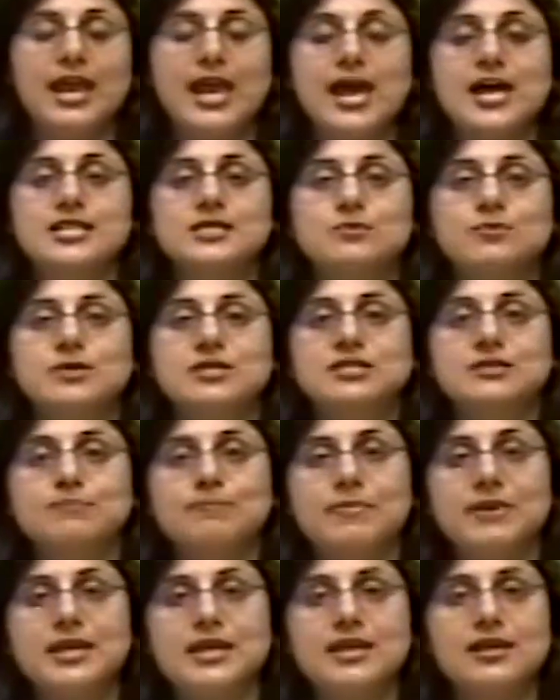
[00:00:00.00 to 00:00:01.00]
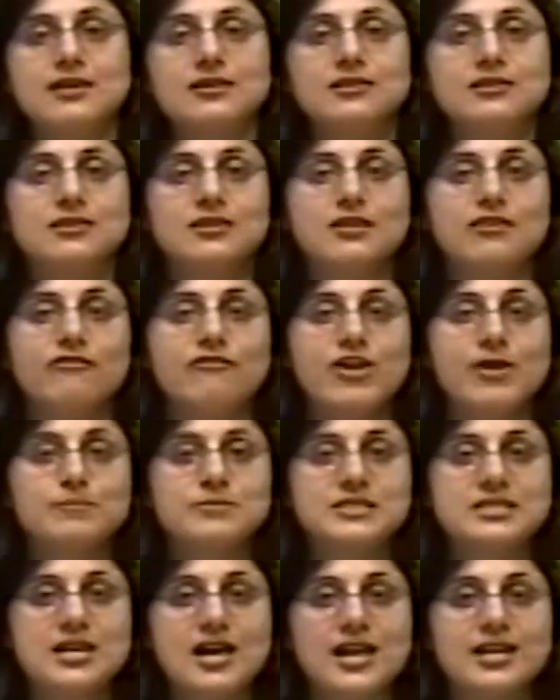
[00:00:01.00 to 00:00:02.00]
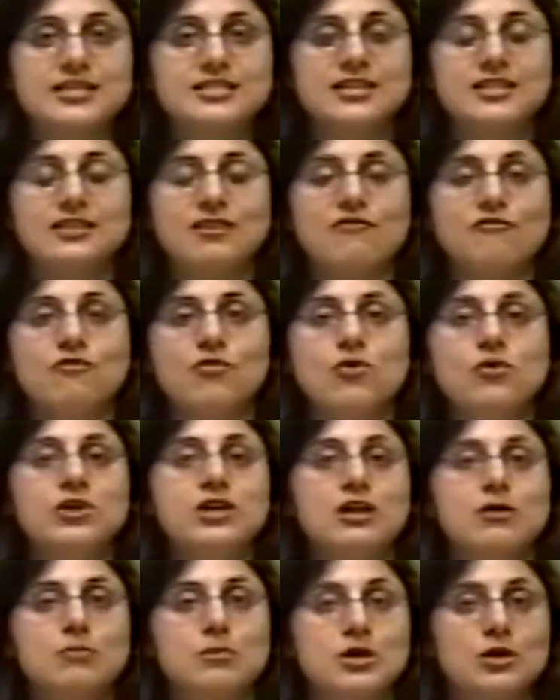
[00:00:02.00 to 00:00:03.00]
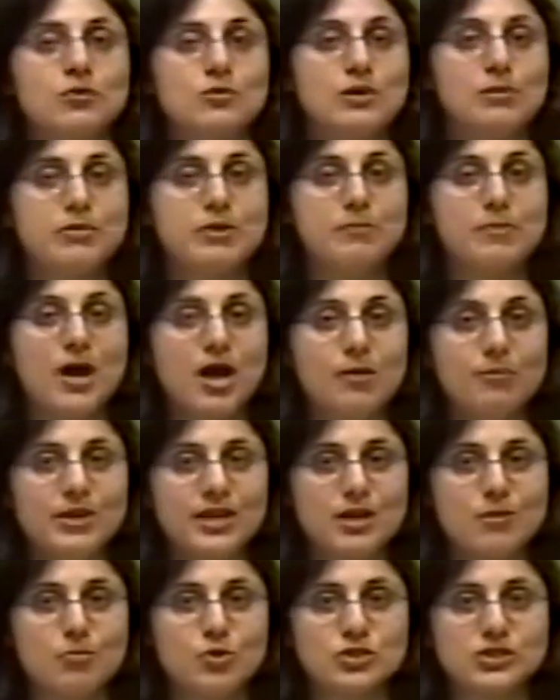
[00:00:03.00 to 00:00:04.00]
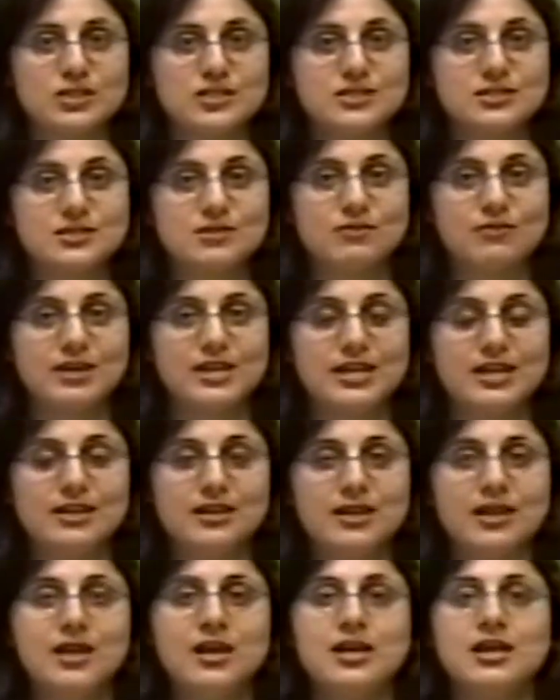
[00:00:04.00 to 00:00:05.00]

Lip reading: As we speak, the website and the phone number will be popping up on the screen.